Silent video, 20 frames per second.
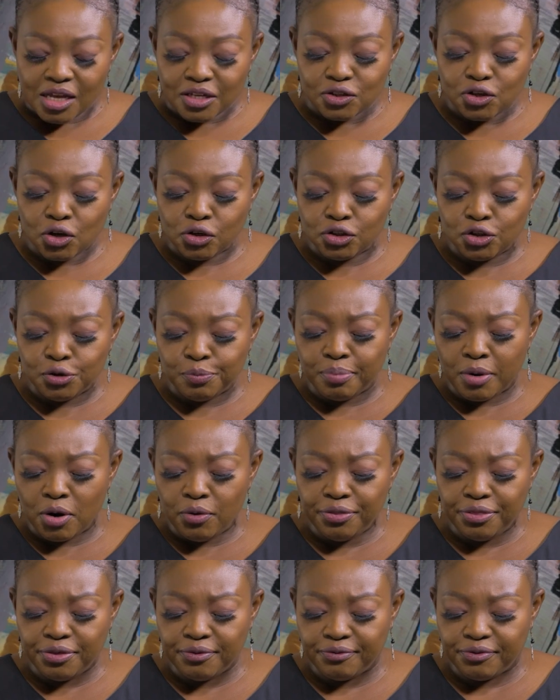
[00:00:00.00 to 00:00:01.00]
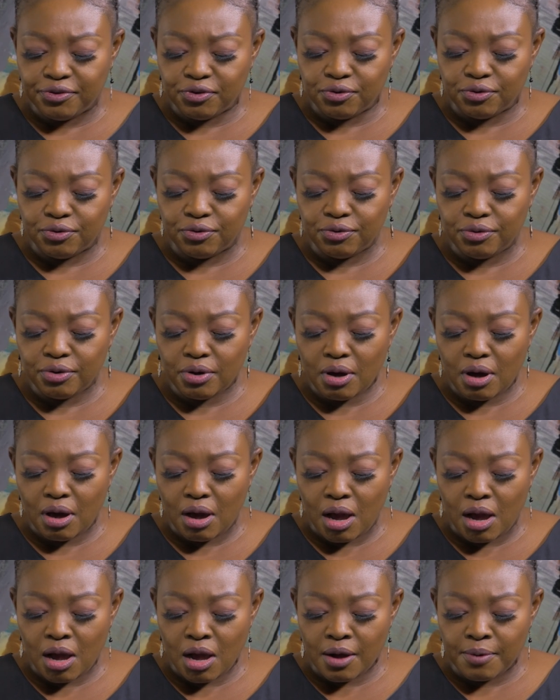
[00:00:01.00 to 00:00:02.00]
So to both of you,
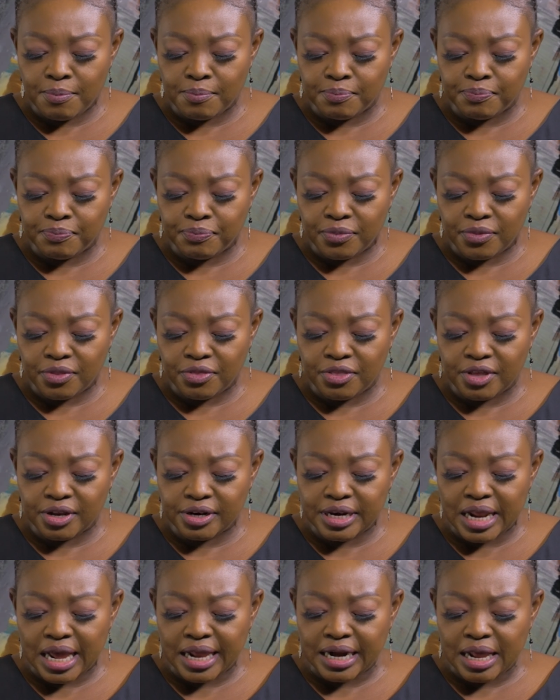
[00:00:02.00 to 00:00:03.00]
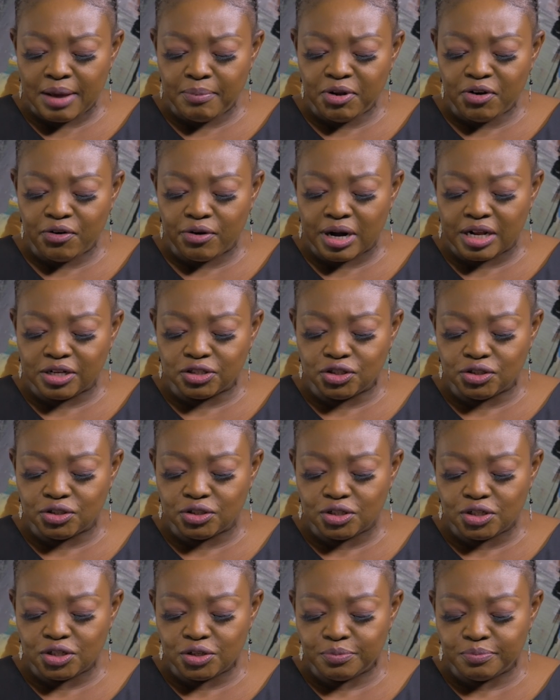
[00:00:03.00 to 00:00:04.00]
the dynamic
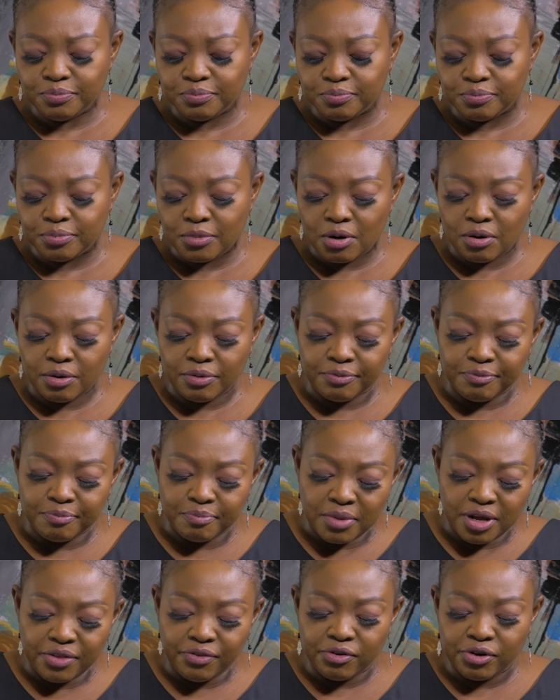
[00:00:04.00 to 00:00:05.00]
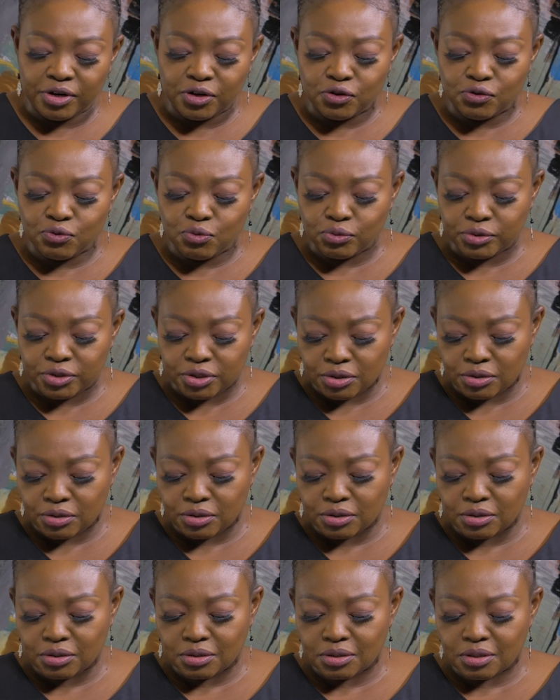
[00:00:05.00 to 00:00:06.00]
relationship of mother and
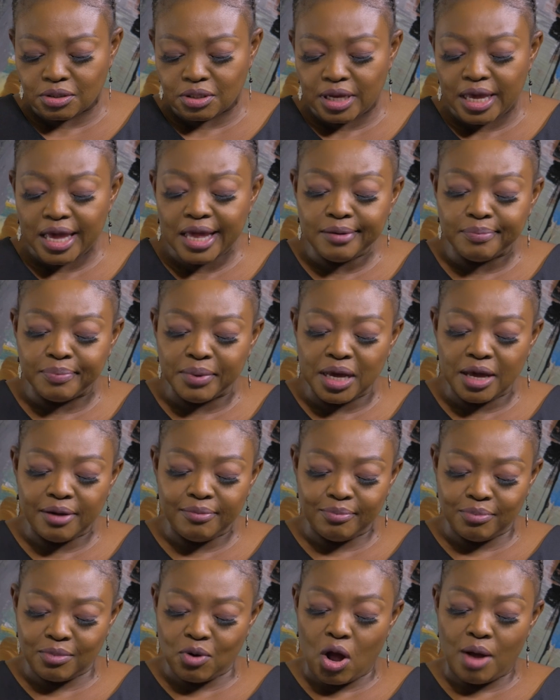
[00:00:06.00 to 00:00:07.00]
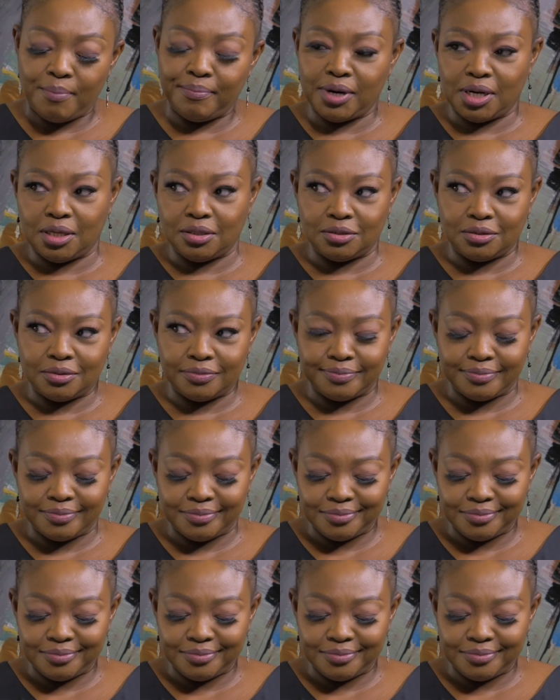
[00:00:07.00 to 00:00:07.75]
daughter can become complex.